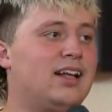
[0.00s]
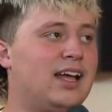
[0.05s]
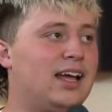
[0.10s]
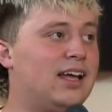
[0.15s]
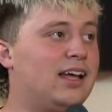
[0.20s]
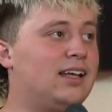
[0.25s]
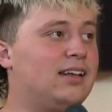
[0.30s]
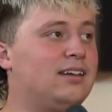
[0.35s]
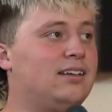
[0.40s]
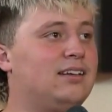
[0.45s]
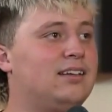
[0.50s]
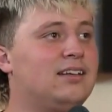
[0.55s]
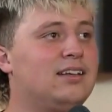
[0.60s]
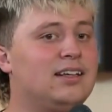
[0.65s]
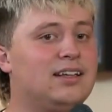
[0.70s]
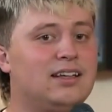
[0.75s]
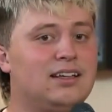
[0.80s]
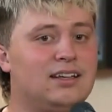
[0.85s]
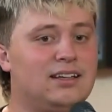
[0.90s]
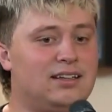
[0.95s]
and
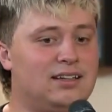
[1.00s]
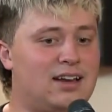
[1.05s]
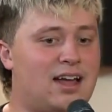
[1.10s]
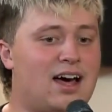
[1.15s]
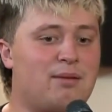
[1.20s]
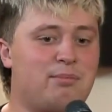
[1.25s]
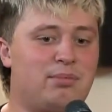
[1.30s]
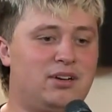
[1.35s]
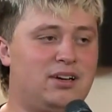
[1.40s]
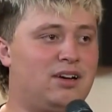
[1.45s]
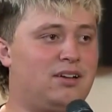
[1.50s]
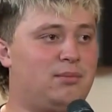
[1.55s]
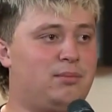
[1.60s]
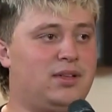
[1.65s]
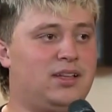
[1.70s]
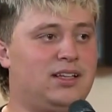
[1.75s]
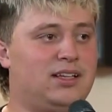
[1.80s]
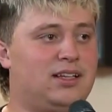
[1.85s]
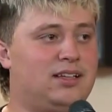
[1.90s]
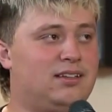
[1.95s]
not put out a
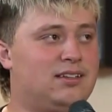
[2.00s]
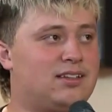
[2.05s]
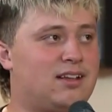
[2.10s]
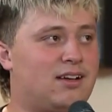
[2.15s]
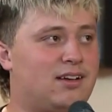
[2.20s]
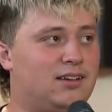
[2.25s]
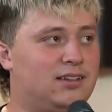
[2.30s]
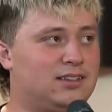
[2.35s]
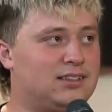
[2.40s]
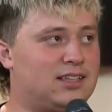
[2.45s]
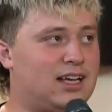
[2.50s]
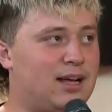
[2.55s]
million songs.